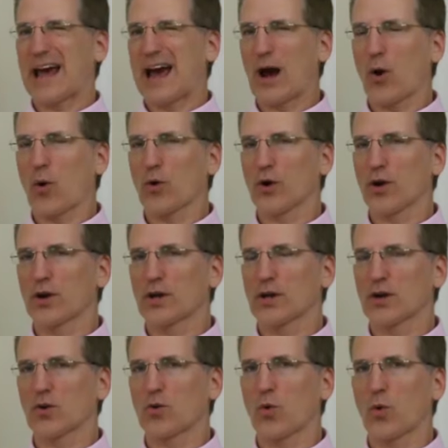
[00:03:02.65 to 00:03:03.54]
hour
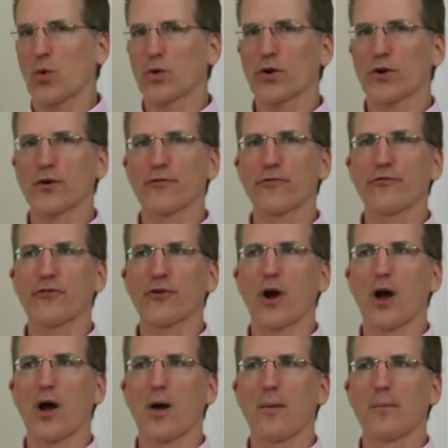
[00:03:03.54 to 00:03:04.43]
and a quarter
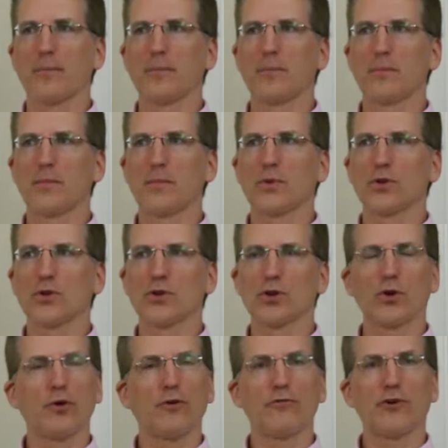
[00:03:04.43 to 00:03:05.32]
from
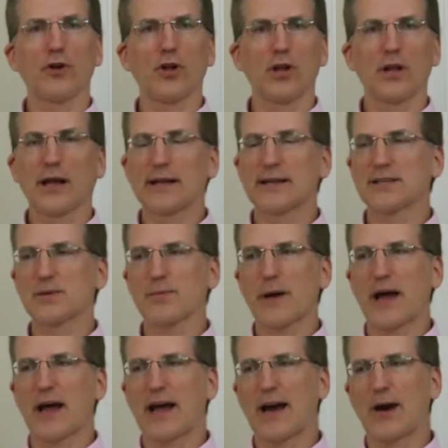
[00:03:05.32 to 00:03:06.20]
Louisville, and it's
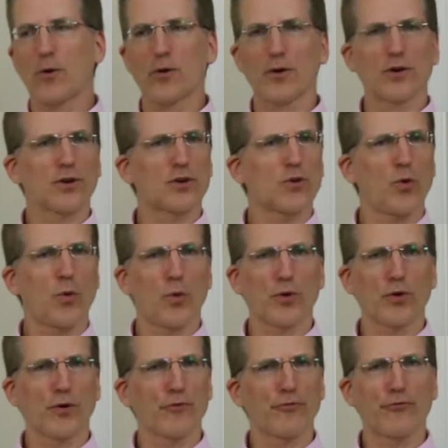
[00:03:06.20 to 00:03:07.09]
about an hour and a
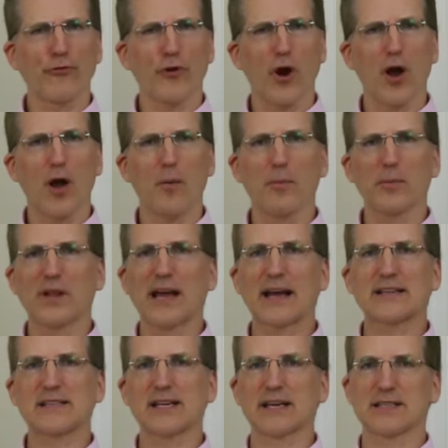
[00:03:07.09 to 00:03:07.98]
quarter from
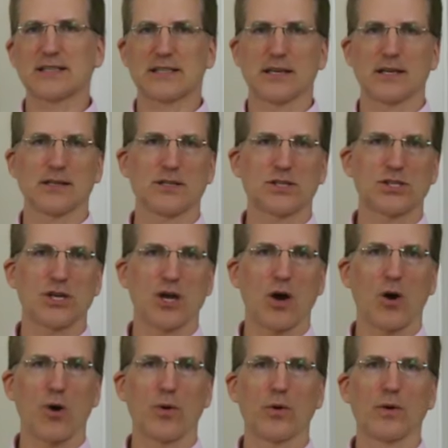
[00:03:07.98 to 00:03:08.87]
Lexington.
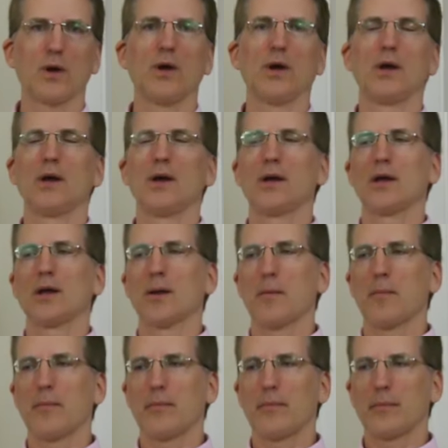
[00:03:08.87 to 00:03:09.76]
So
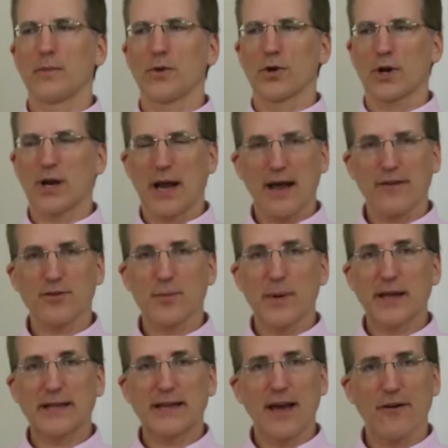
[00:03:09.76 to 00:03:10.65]
you're going to have to
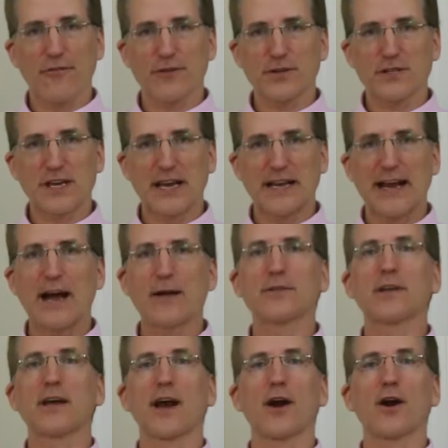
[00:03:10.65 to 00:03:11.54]
make the effort to get
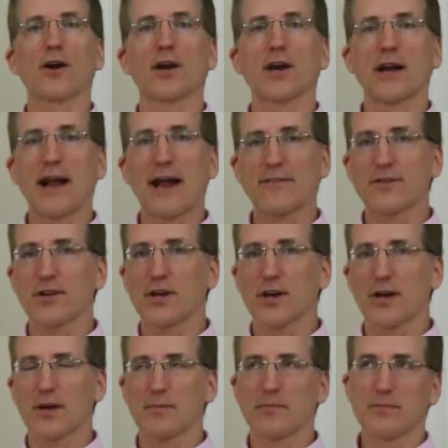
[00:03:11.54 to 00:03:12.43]
out there. You're going to have
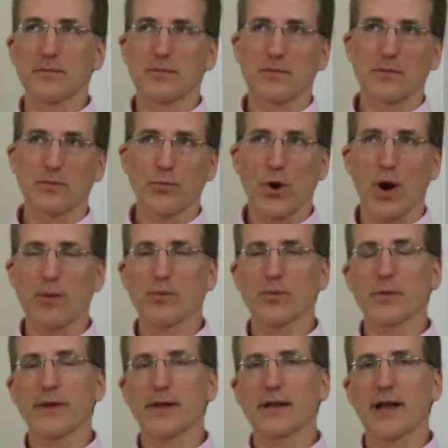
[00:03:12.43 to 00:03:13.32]
to
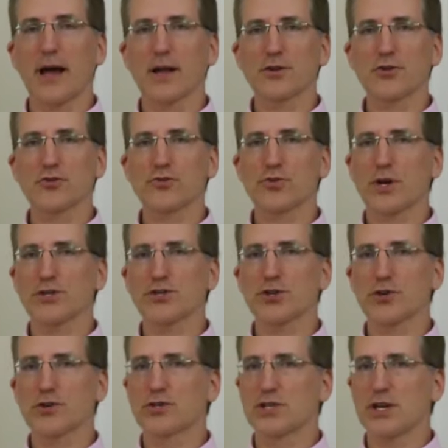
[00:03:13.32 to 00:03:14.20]
probably not
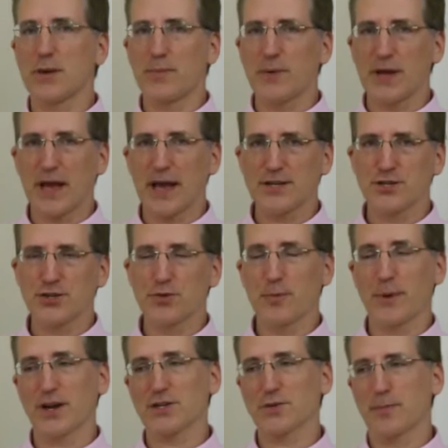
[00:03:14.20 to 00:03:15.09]
trust your GPS too
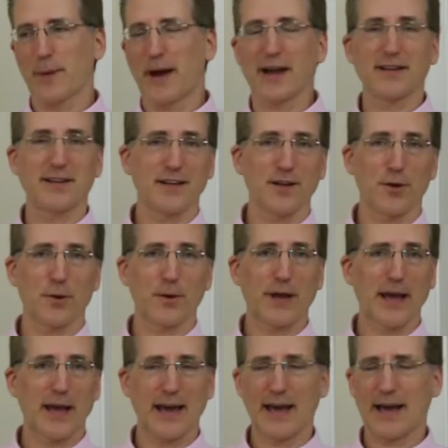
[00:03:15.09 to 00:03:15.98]
much. Mine did
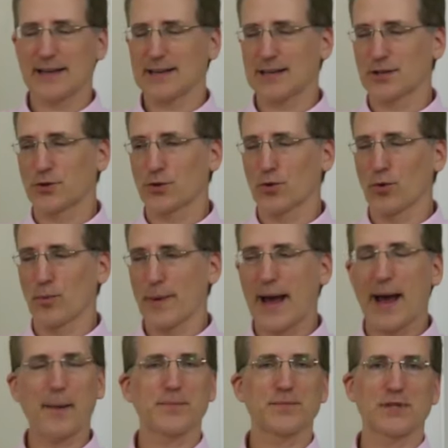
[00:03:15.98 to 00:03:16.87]
okay. I did Google
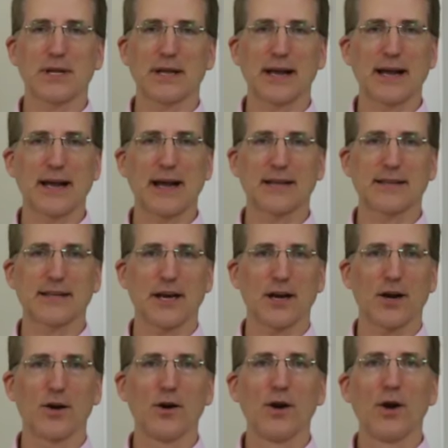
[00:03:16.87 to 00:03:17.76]
Maps and I got
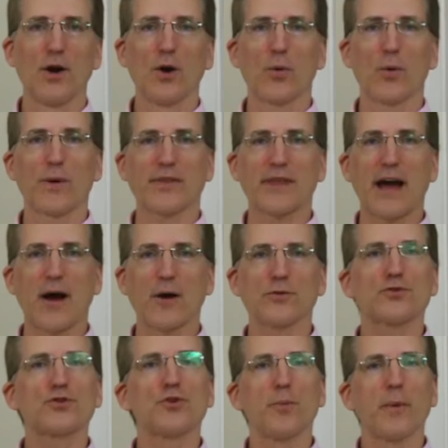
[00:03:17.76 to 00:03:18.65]
there
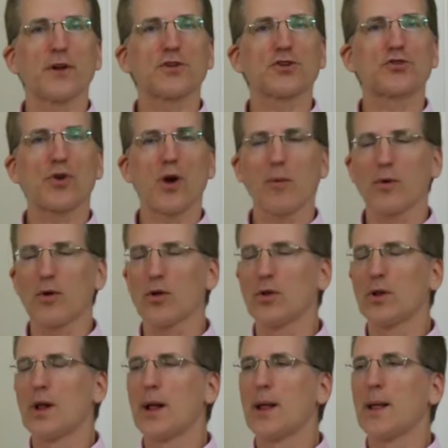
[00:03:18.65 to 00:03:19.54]
without too much
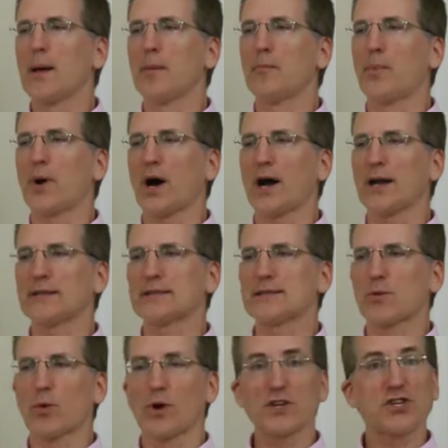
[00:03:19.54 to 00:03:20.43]
trouble. But
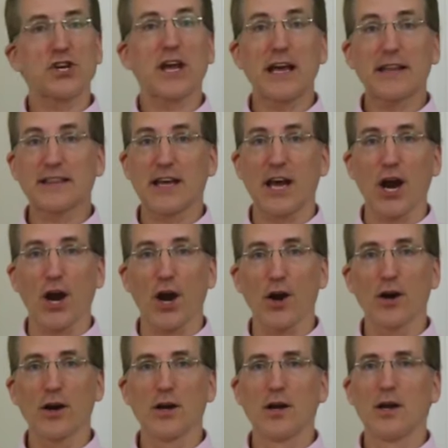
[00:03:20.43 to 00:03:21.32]
once you get
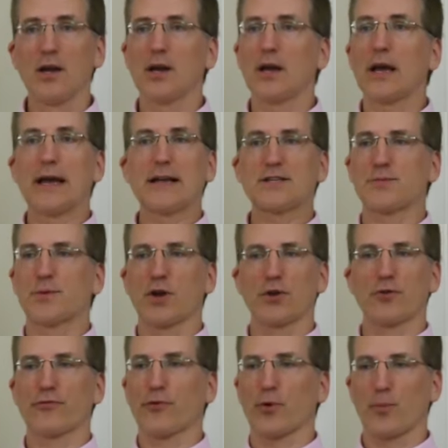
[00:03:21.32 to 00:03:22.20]
there, it's
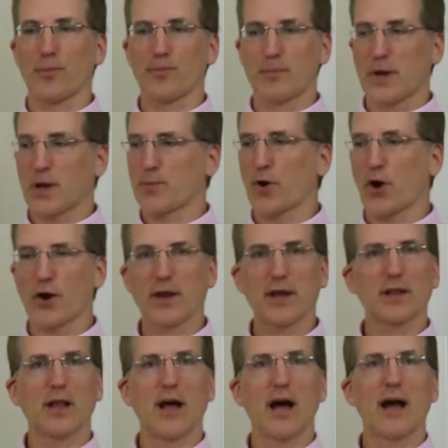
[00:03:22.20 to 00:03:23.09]
beautiful. Big
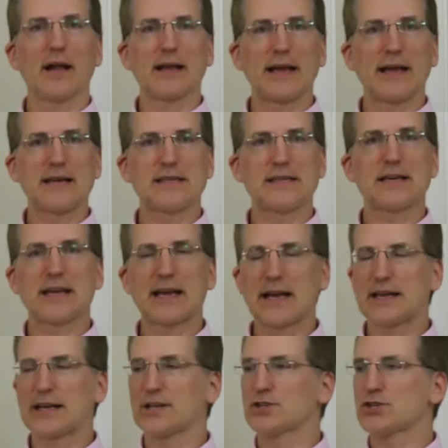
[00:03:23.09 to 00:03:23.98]
parking lot, easy to
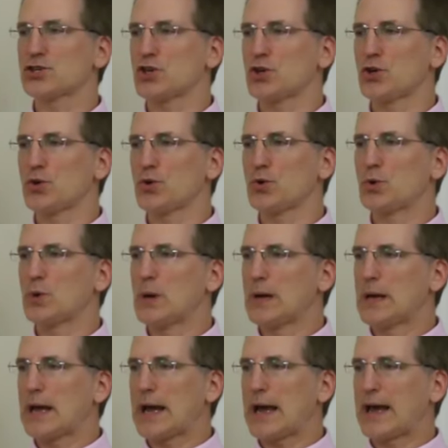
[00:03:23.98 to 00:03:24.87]
get into,
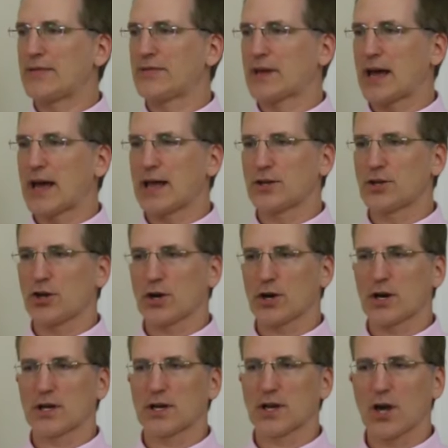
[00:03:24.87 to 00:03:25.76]
and then
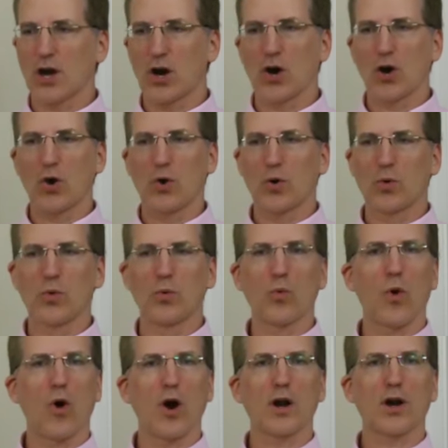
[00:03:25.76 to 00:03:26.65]
you're going to go
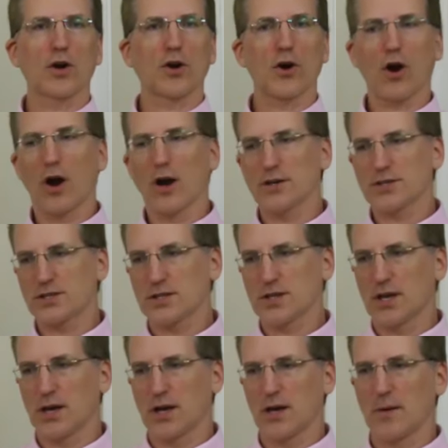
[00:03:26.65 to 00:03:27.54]
walk across
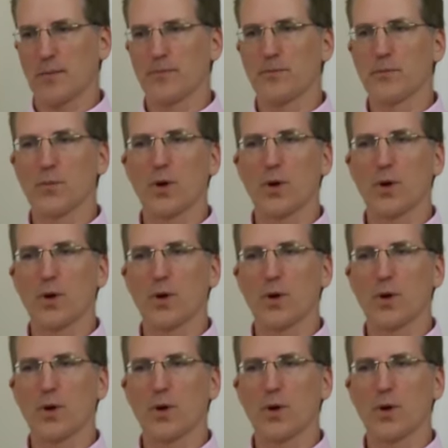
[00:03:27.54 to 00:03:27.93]
the